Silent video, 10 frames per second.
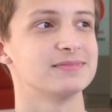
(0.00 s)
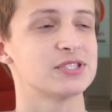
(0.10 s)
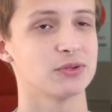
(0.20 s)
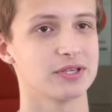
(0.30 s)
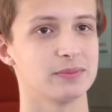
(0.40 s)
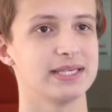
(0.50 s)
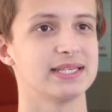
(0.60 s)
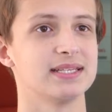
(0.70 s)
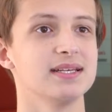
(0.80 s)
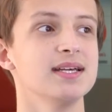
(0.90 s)
so that we
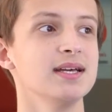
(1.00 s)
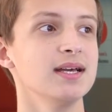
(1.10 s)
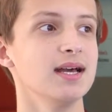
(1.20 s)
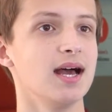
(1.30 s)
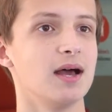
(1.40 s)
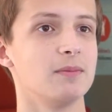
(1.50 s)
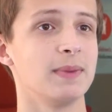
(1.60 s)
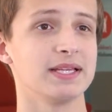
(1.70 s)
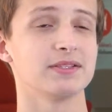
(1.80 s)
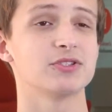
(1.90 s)
can
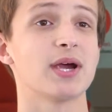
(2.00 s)
make